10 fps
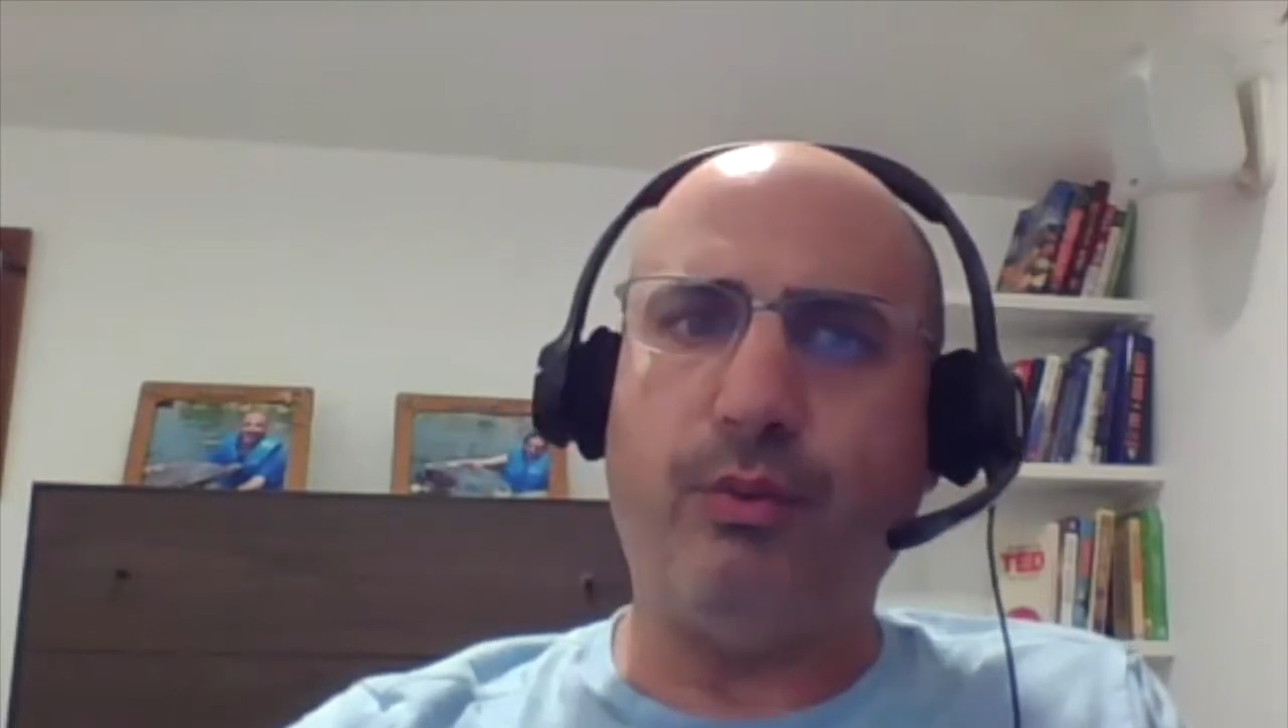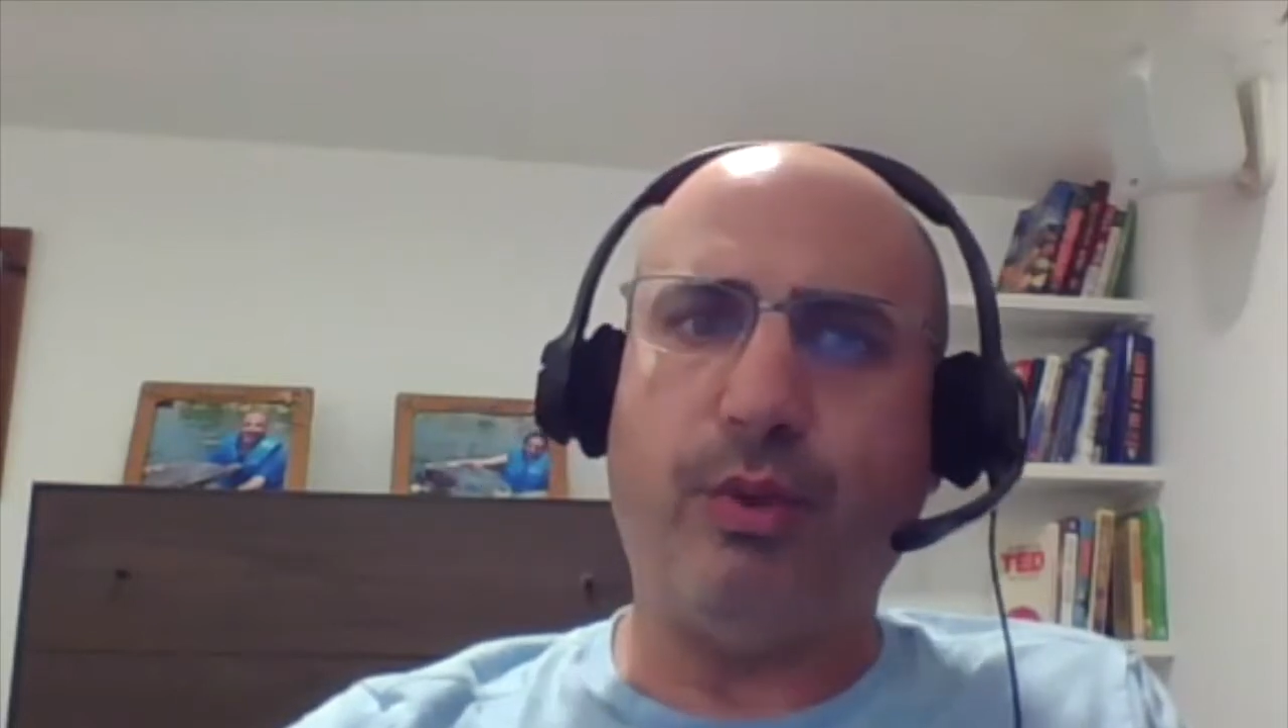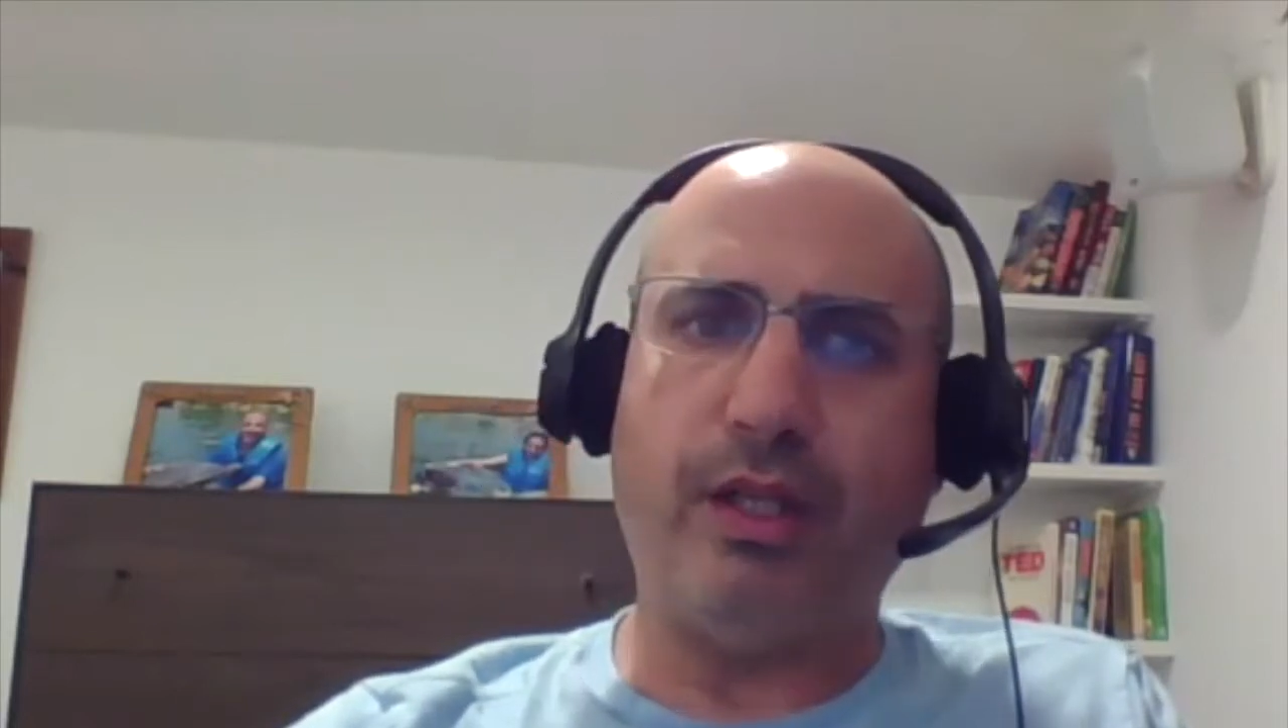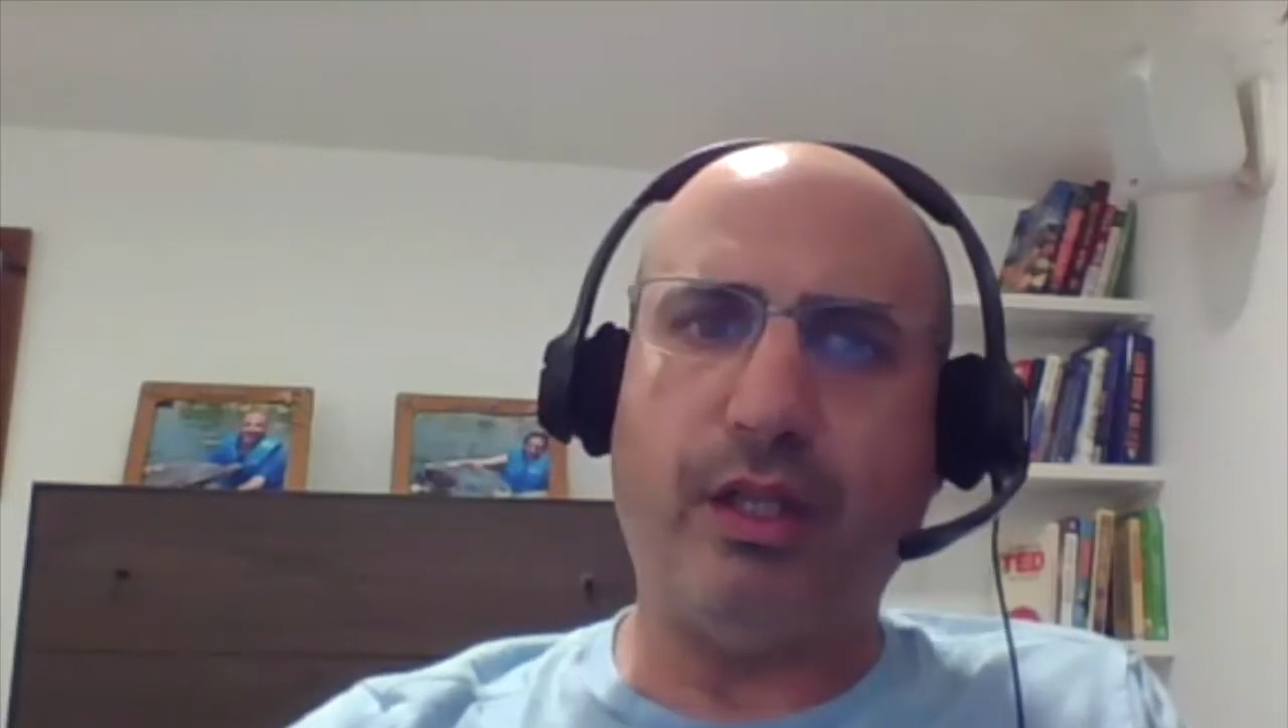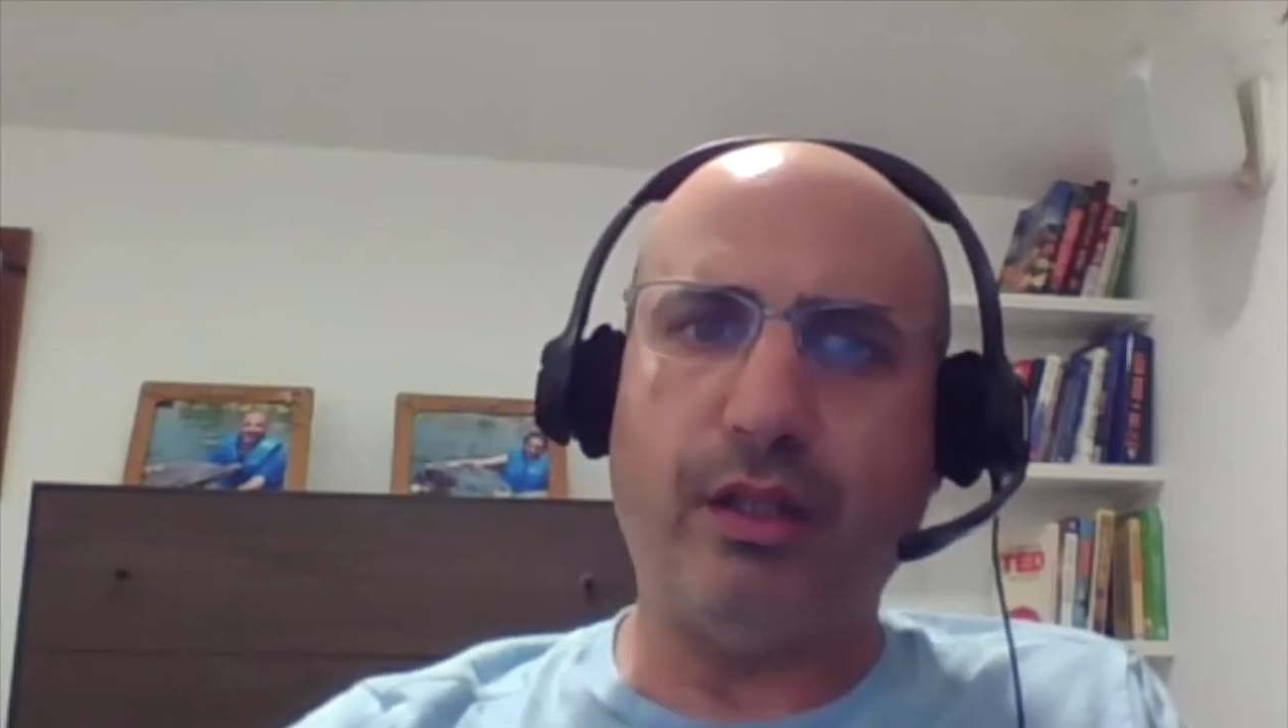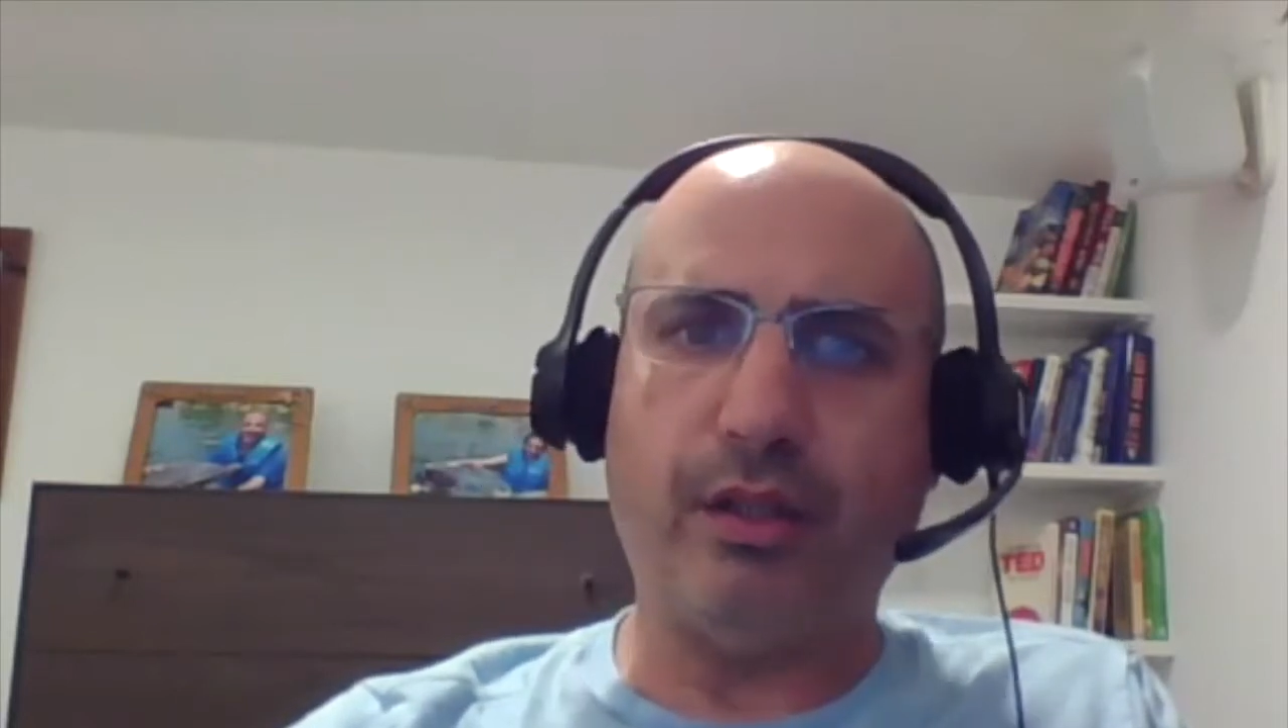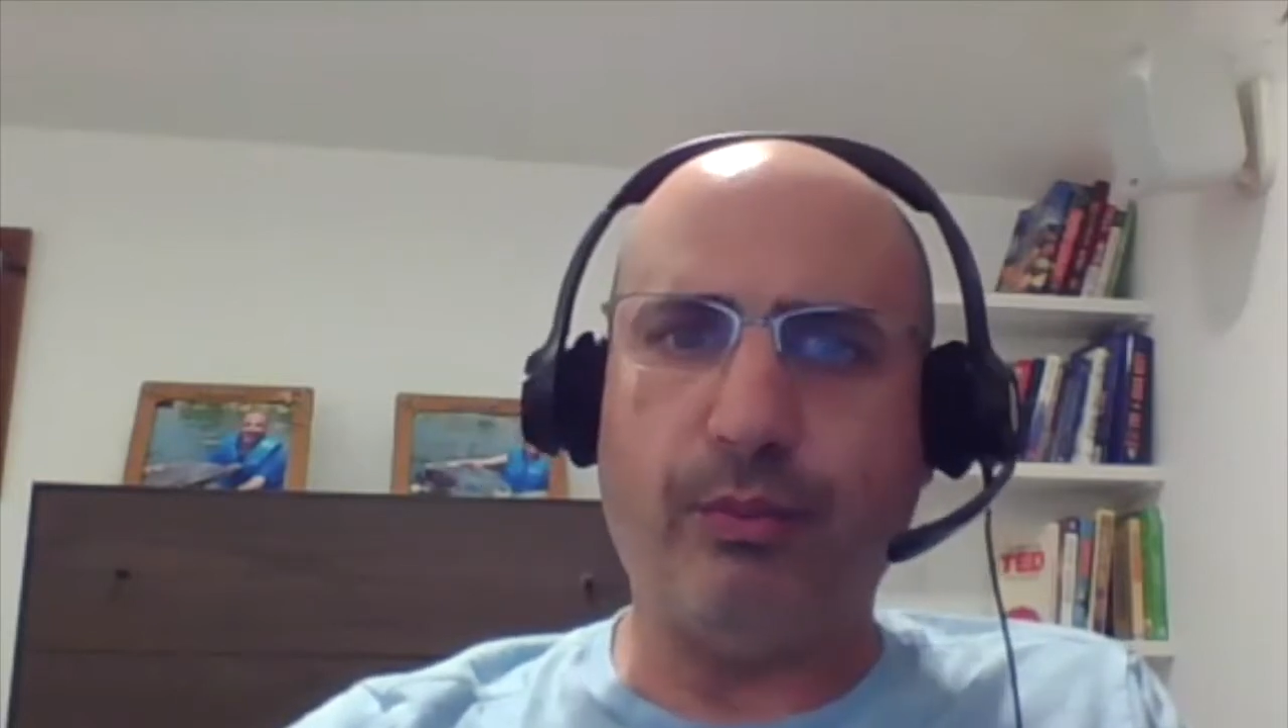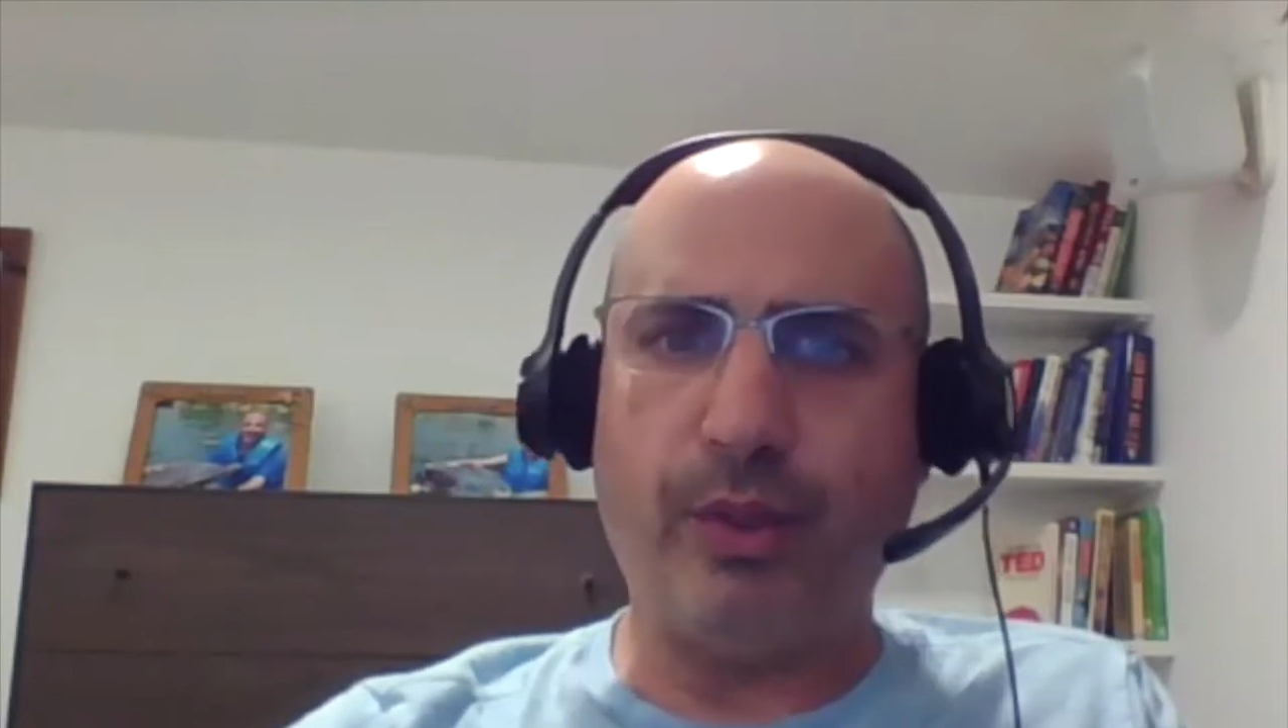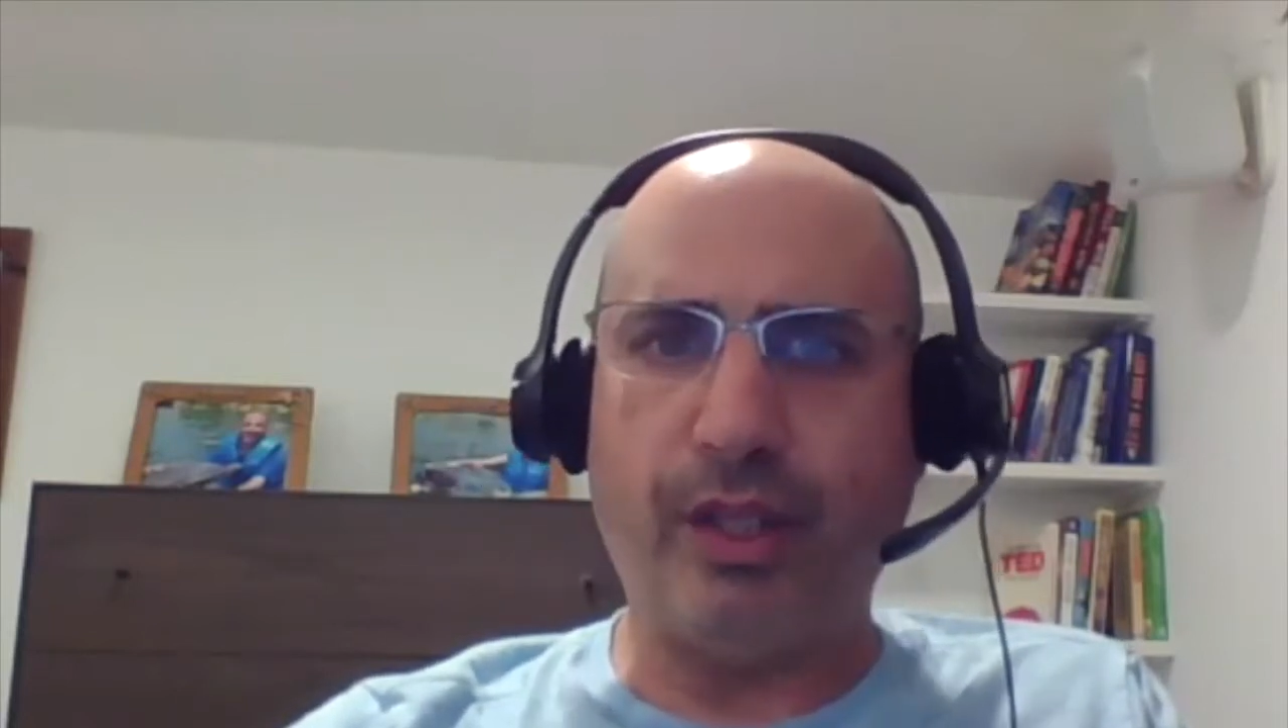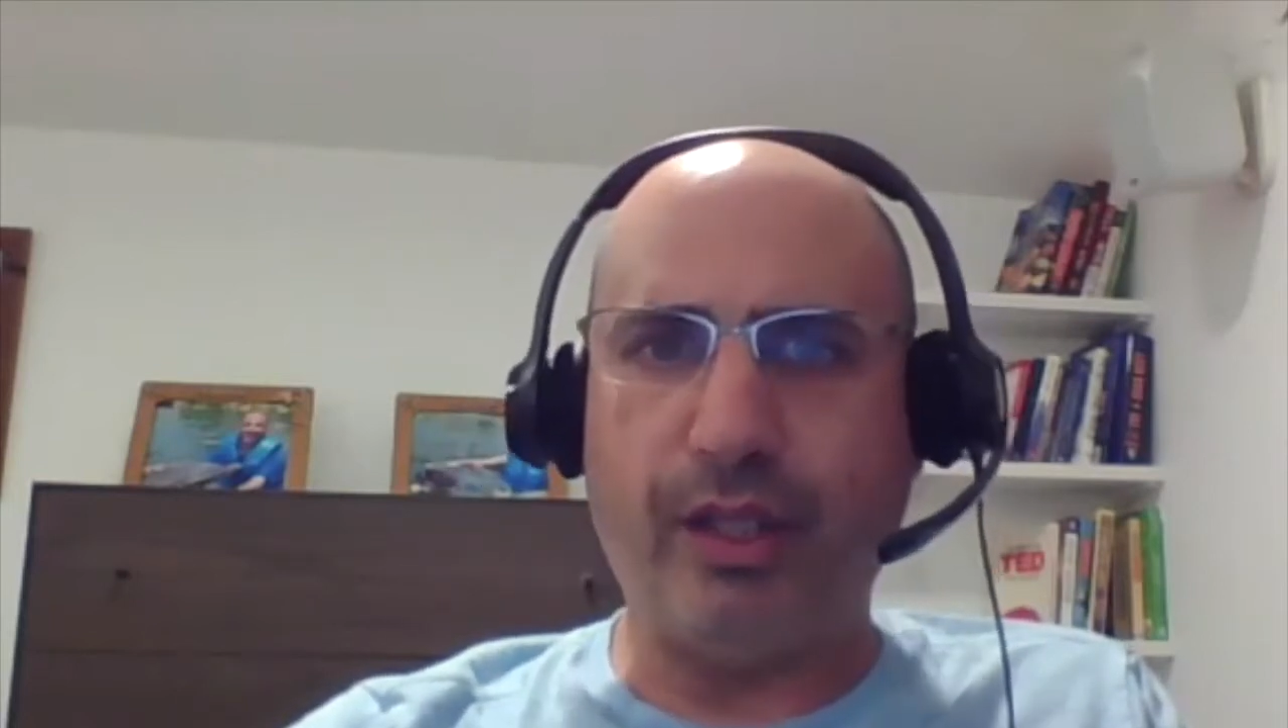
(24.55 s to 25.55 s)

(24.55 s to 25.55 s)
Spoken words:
120